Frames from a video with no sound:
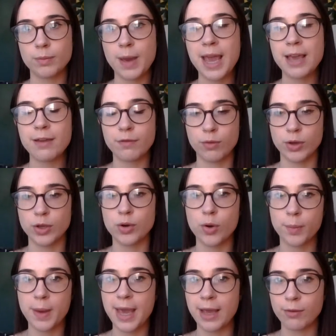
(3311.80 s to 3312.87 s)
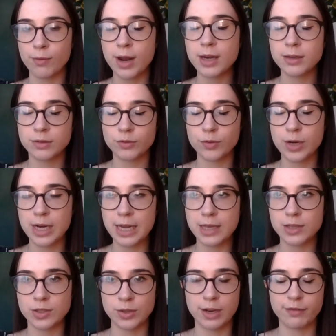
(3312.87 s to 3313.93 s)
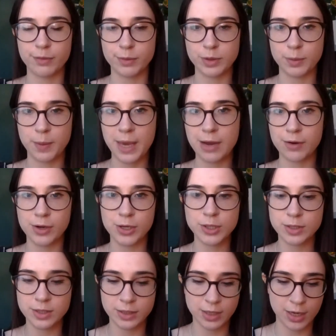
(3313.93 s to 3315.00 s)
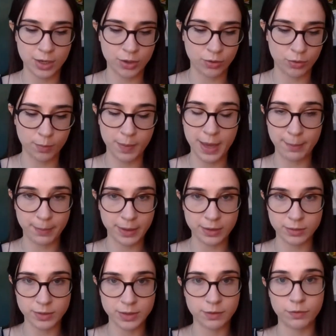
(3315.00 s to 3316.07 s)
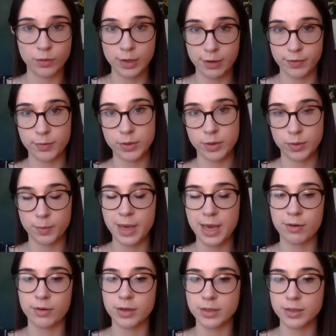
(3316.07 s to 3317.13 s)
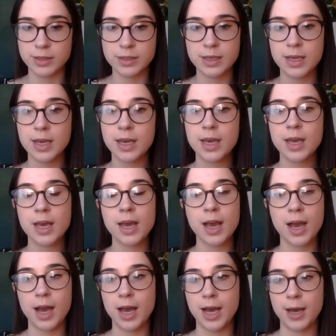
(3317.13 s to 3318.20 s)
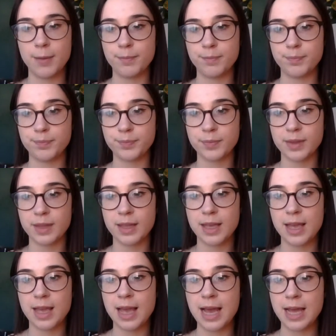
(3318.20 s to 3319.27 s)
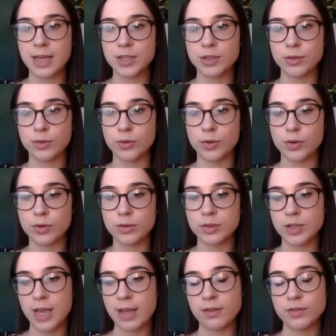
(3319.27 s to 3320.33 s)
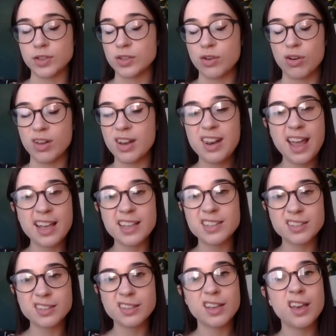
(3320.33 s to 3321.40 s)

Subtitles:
pay for. You're not paying rent really because you're living with your parents, and you're not paying bills if you're living with your parents. And you've just got less